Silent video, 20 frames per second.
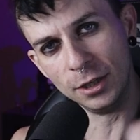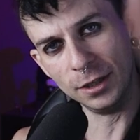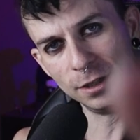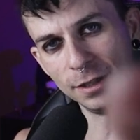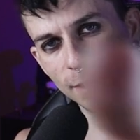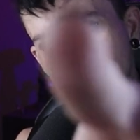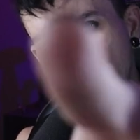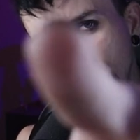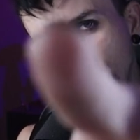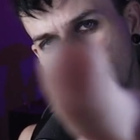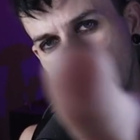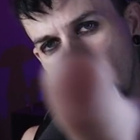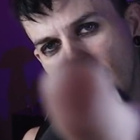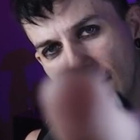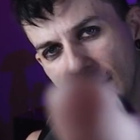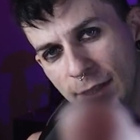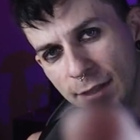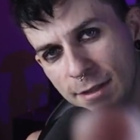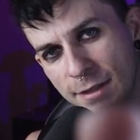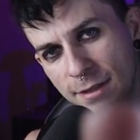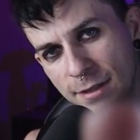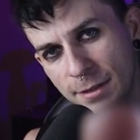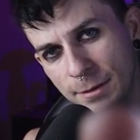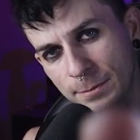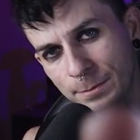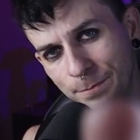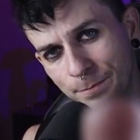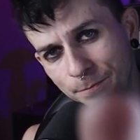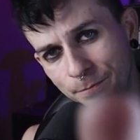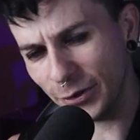Last but not least,
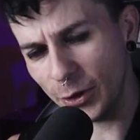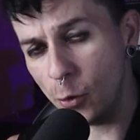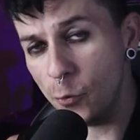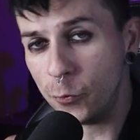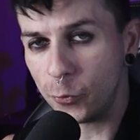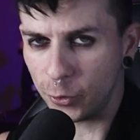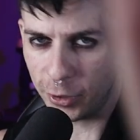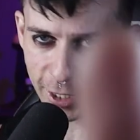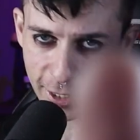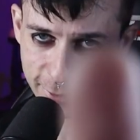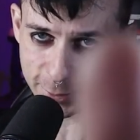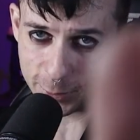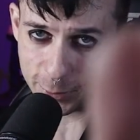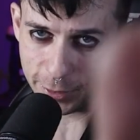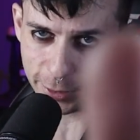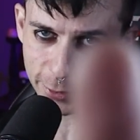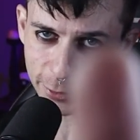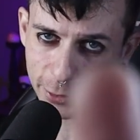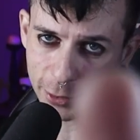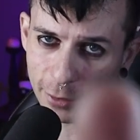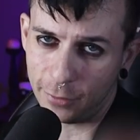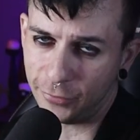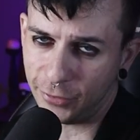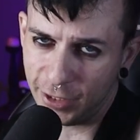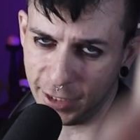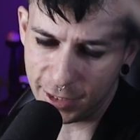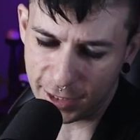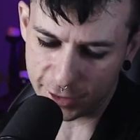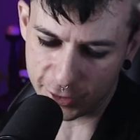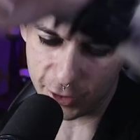don't forget to drink your
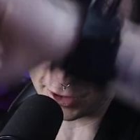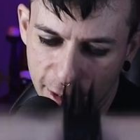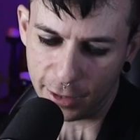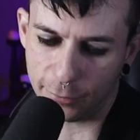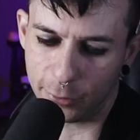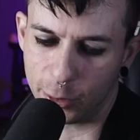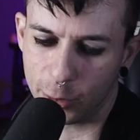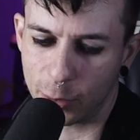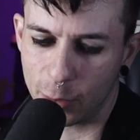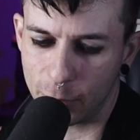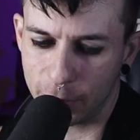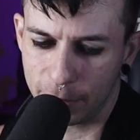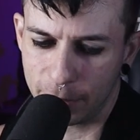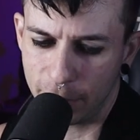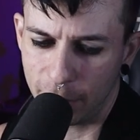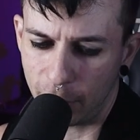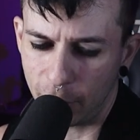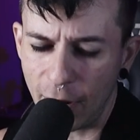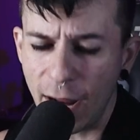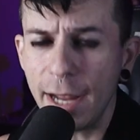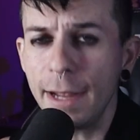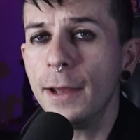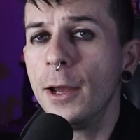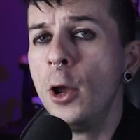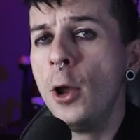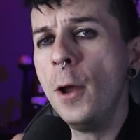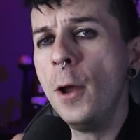coffee and catch your live go. Right?